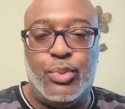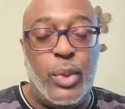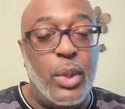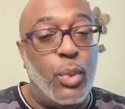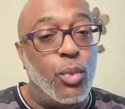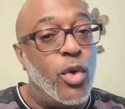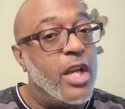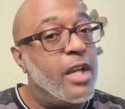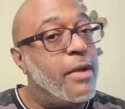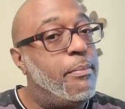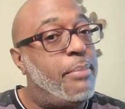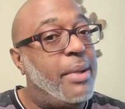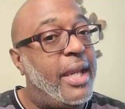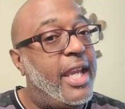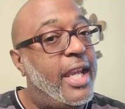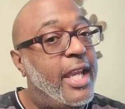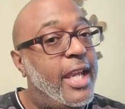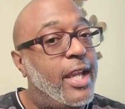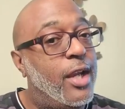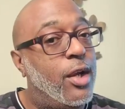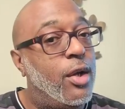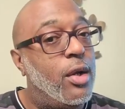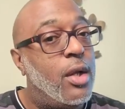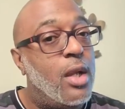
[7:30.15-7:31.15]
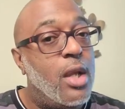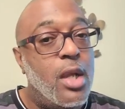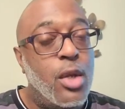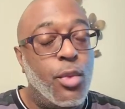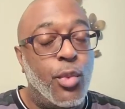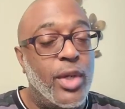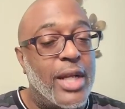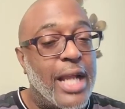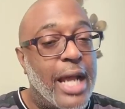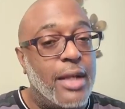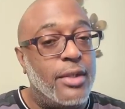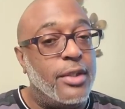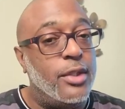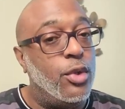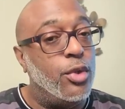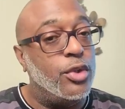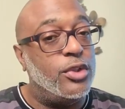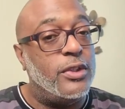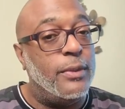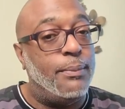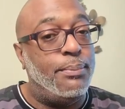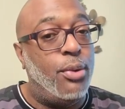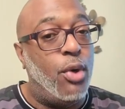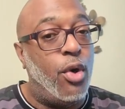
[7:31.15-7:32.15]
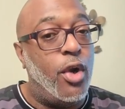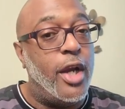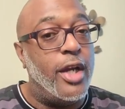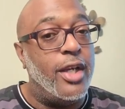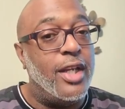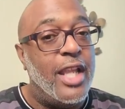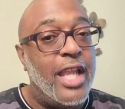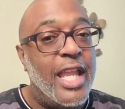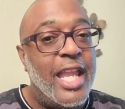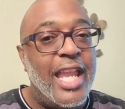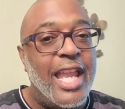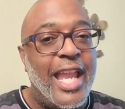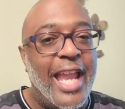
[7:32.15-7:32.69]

We wouldn't be here without your support.